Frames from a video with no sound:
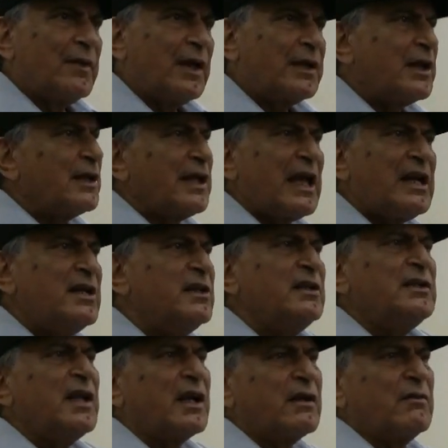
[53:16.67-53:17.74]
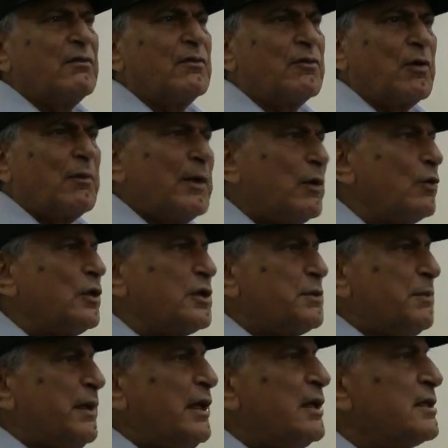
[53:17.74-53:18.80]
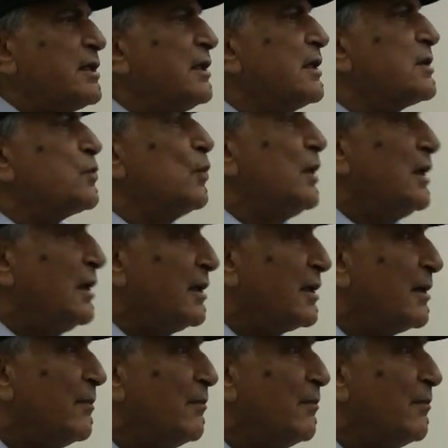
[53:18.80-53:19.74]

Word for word: I can guarantee that from my own experience in this world.